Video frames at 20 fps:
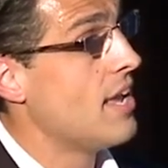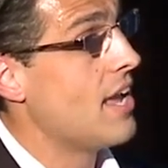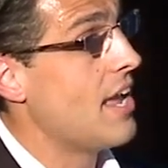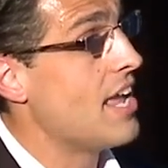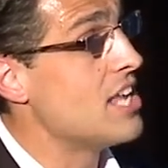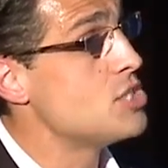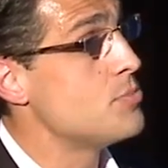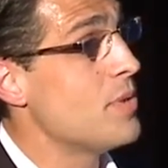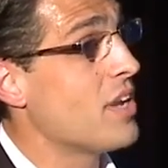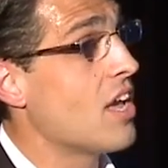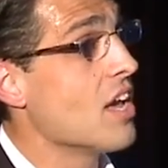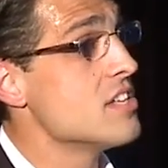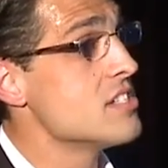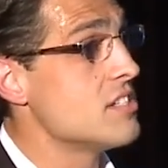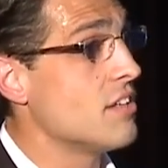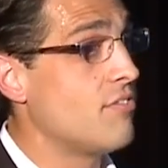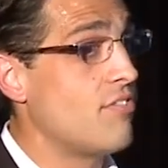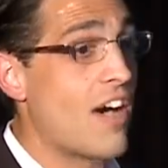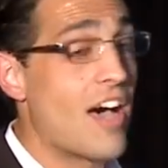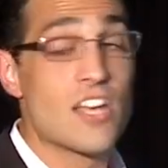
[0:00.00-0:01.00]
And it's because
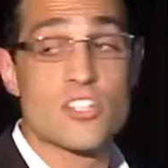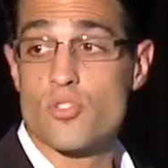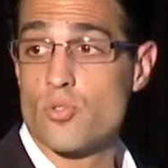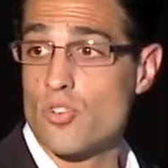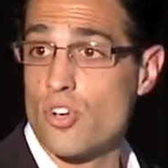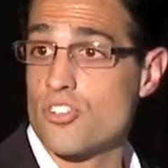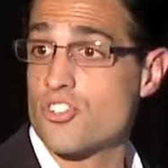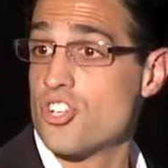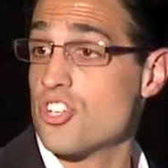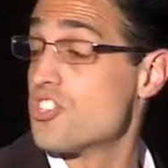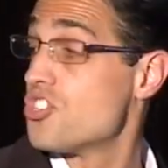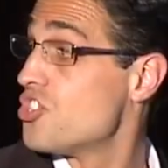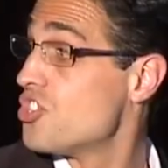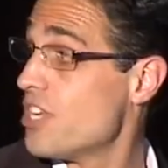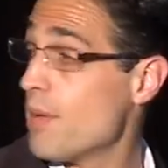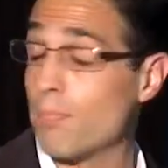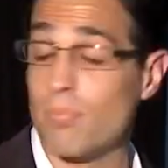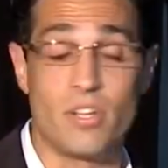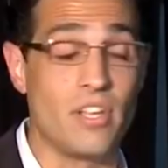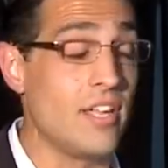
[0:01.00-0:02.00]
the fossils are just
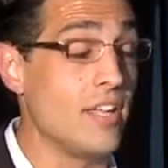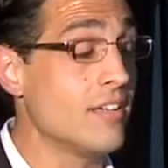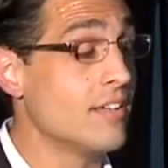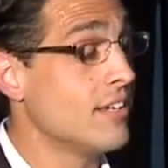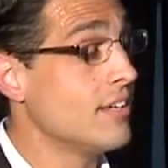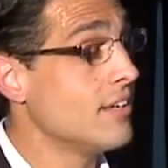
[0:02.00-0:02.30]
simply,